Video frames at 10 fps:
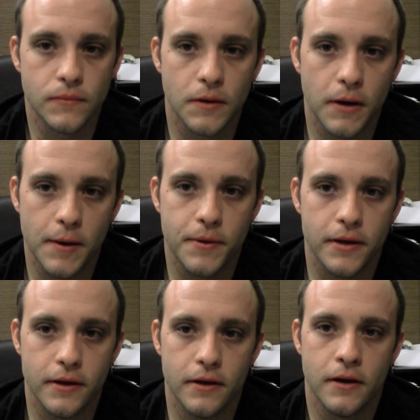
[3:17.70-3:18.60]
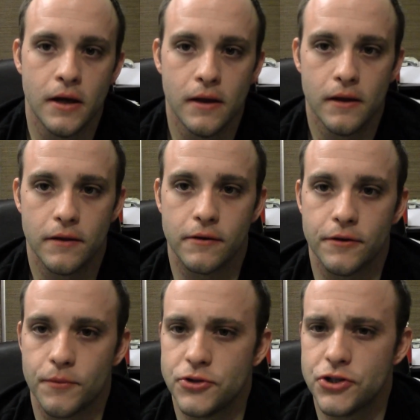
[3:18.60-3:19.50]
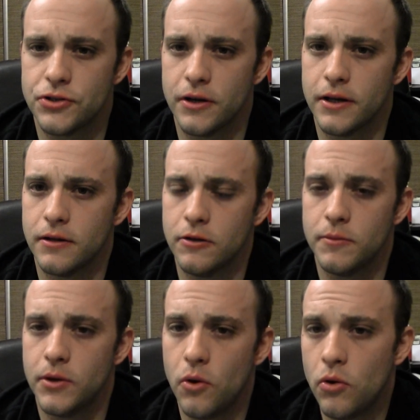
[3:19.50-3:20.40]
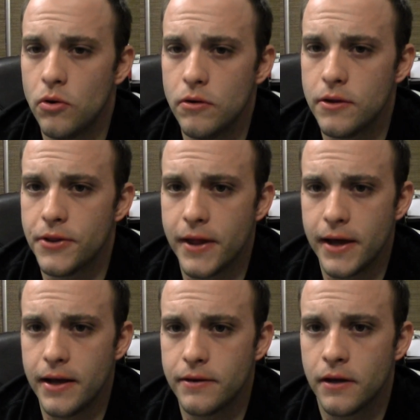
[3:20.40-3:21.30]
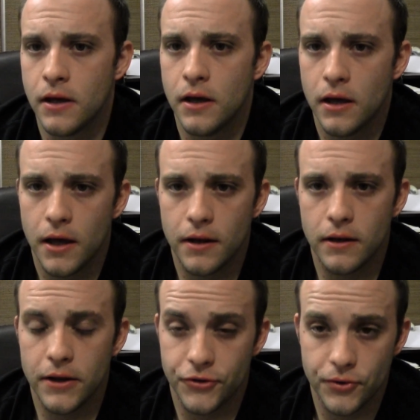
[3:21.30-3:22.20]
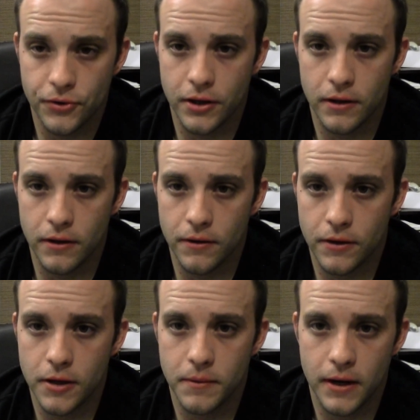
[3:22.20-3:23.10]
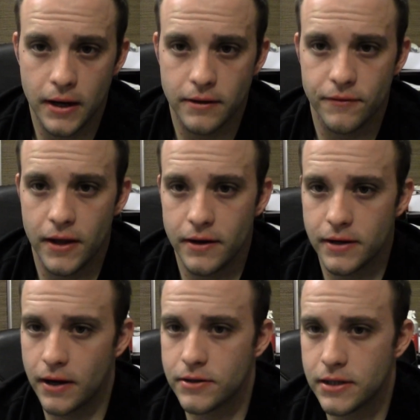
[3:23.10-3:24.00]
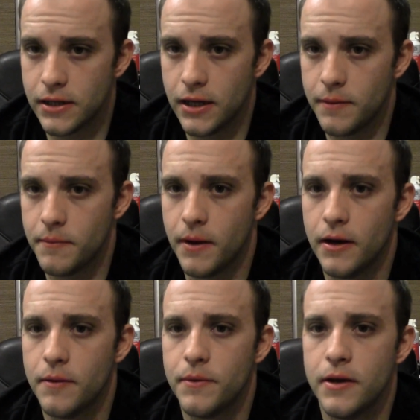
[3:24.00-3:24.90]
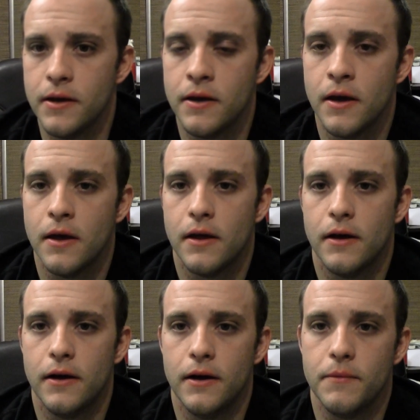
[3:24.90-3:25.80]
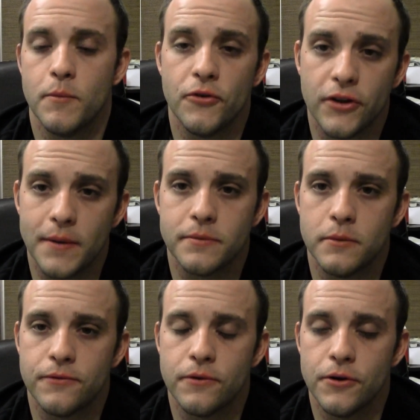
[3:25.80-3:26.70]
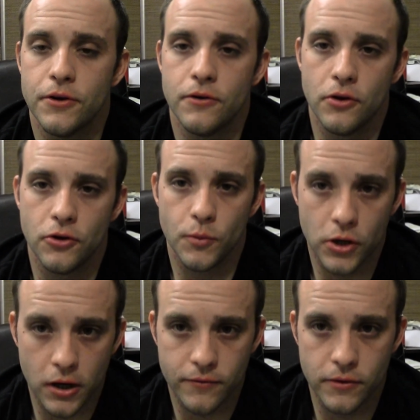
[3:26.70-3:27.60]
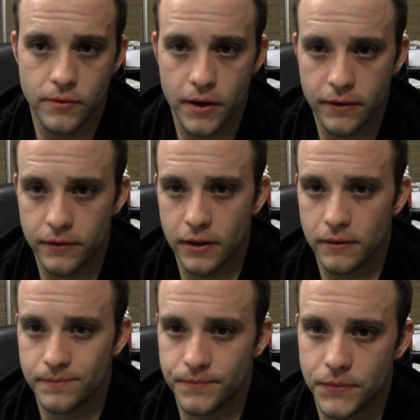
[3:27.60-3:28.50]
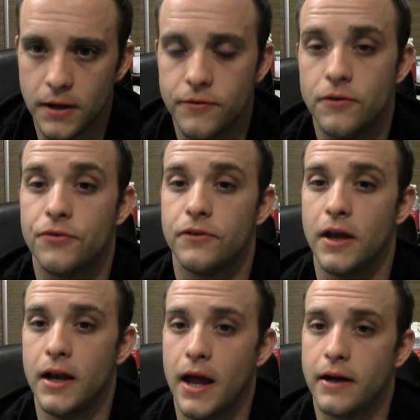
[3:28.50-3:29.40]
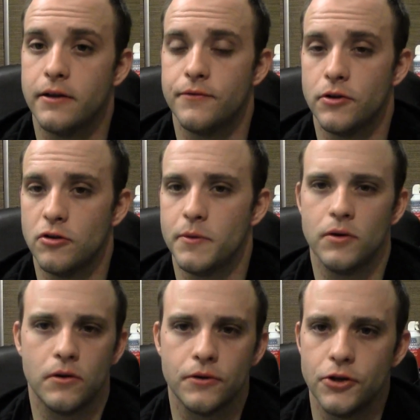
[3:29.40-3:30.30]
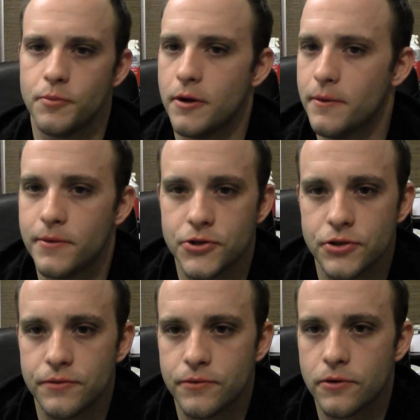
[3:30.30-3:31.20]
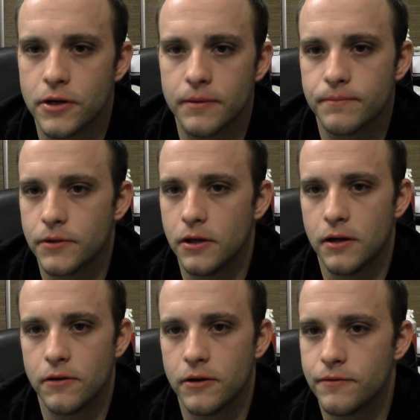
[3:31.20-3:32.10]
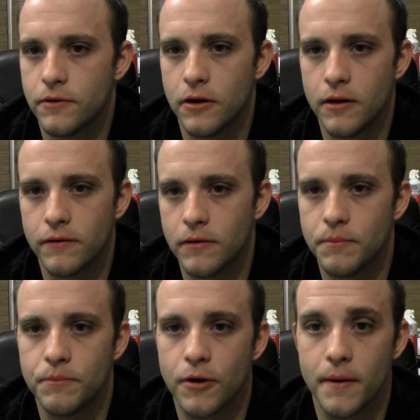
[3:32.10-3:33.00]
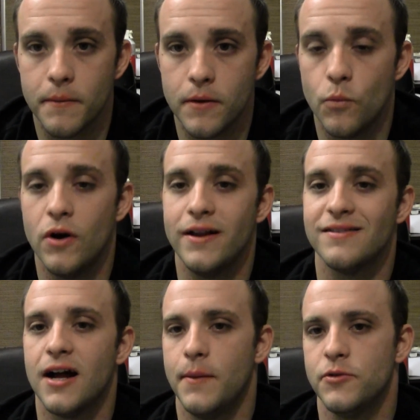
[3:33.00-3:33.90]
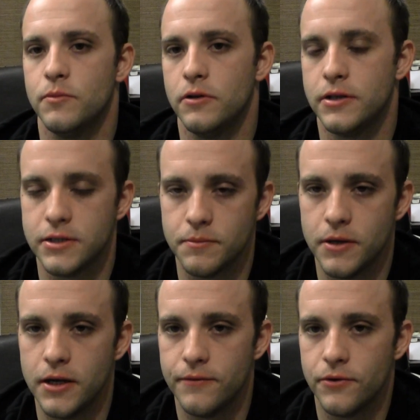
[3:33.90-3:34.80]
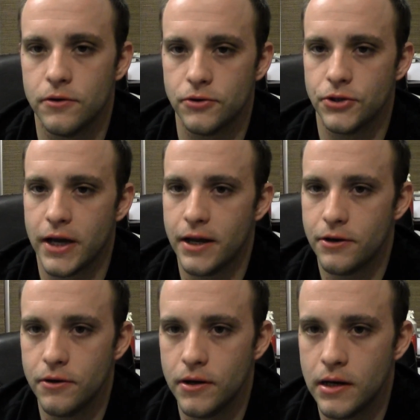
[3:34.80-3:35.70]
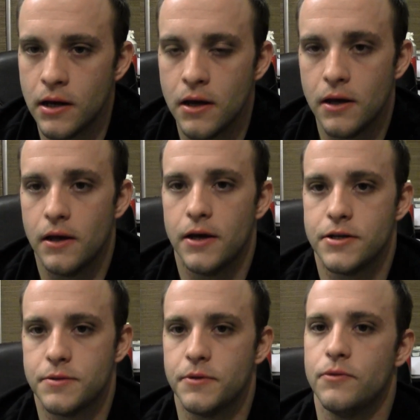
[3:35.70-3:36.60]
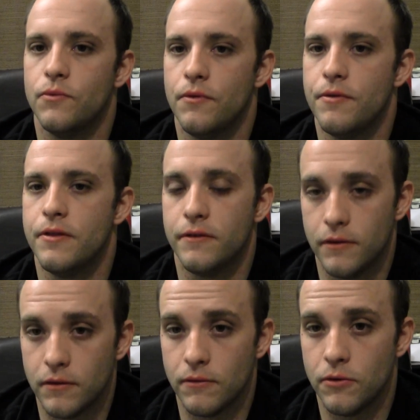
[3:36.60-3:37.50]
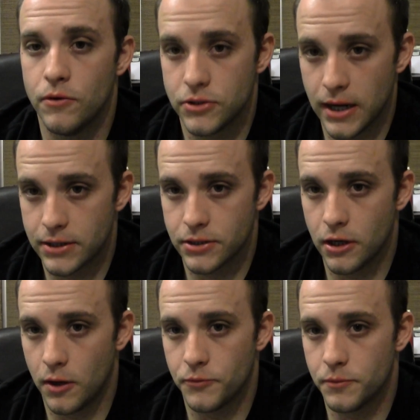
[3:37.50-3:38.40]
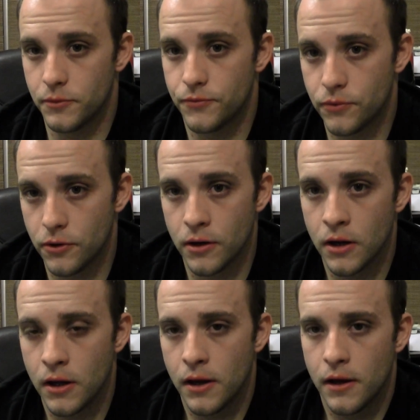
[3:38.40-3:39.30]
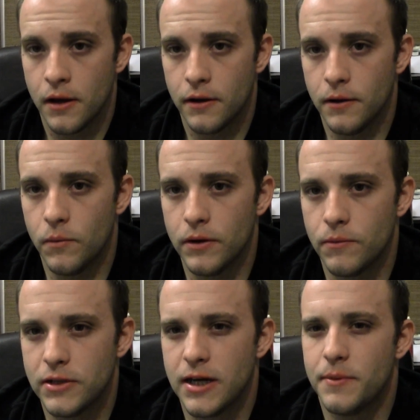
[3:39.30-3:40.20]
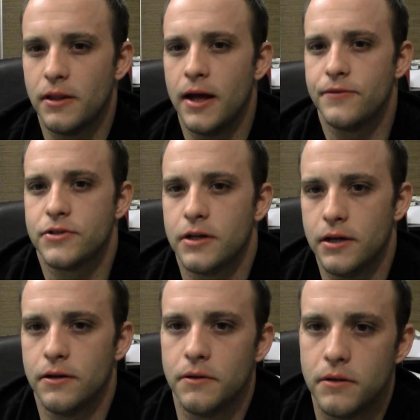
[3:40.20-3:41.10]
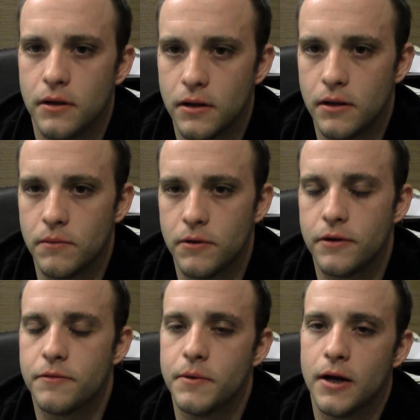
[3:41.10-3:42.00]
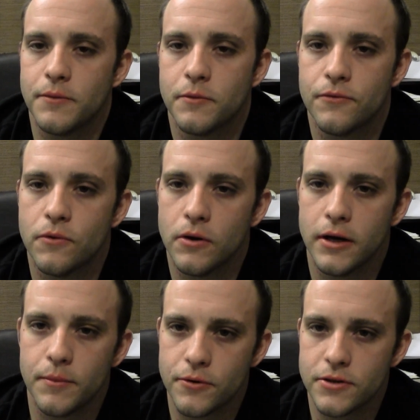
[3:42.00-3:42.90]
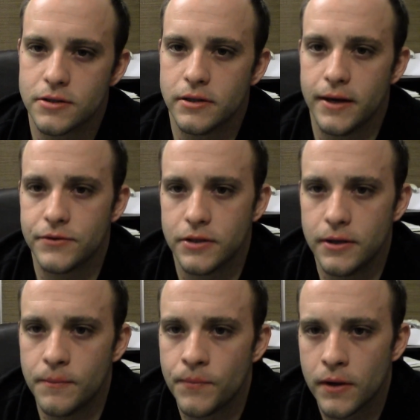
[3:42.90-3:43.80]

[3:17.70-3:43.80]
In my opinion, because once you start getting a little bit older than that, unless you're keeping active that entire time, it may not be the most optimal for you and your recovery rates. Now, if you've stayed active and you're a little bit older, you probably push it to 40, early 40s. It'd probably be what is optimal. It doesn't mean if you're older you can't do it. It just means this is who it's actually optimal for. Now, what type of lifestyle would this be optimal for? What kind of person's lifestyle?